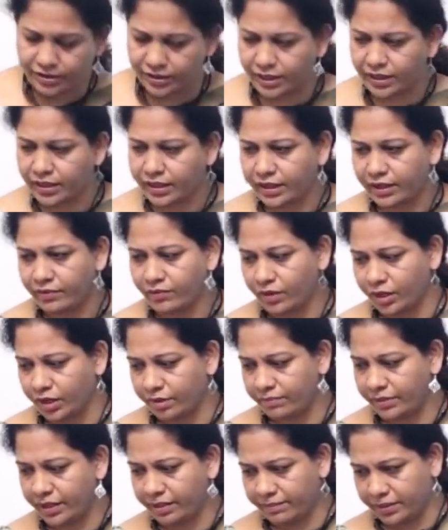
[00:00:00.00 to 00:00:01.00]
generally
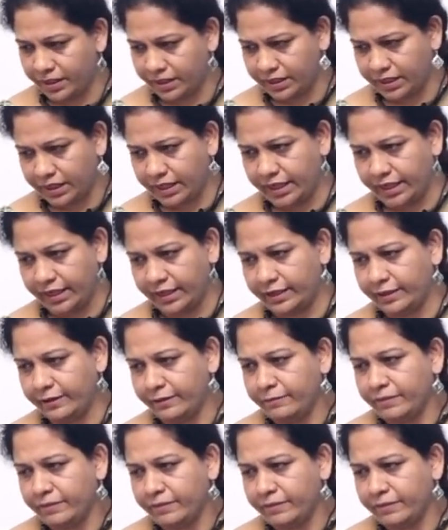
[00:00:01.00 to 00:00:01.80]
what people think